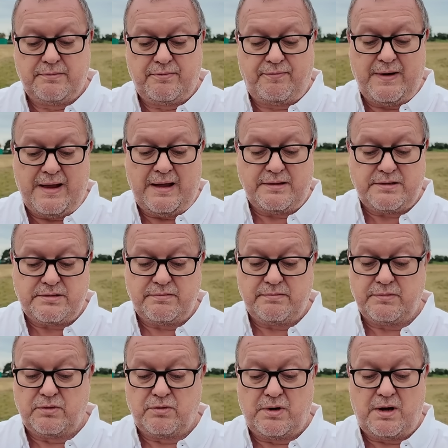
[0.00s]
flat
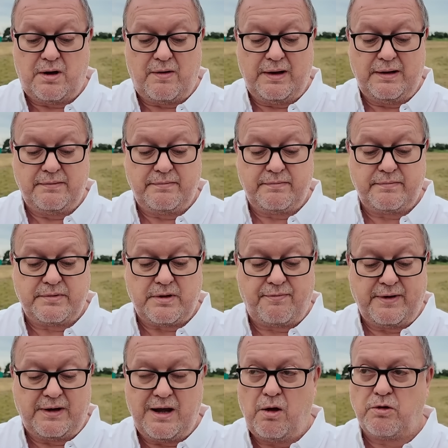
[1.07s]
or high. I
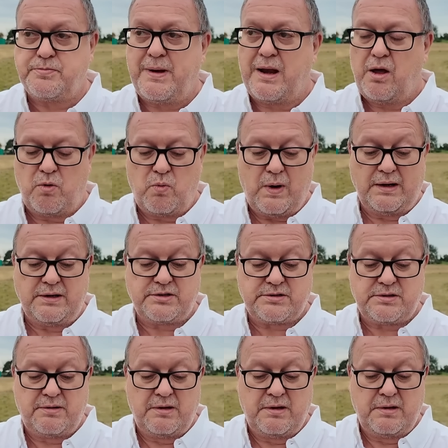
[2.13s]
think low is below
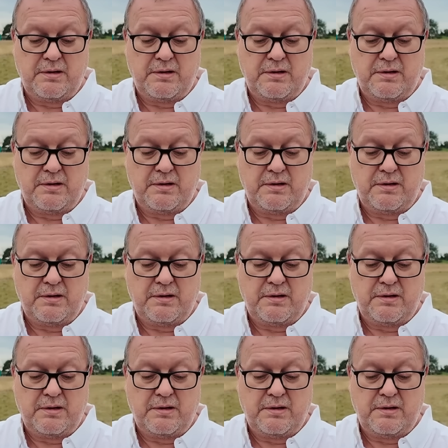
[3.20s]
waist,